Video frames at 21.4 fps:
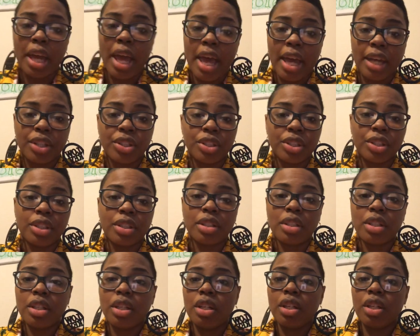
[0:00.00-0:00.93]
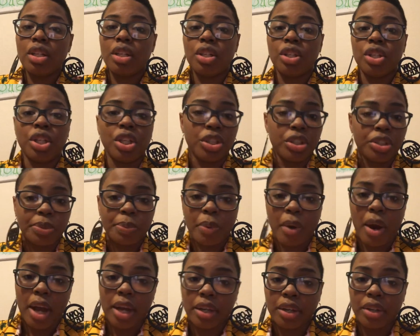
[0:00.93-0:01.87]
action years
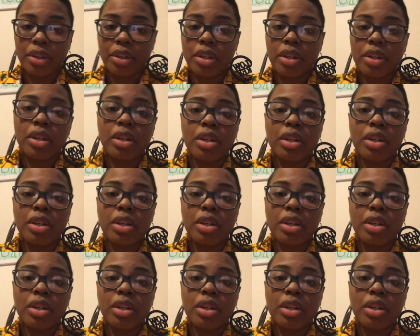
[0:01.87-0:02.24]
prior.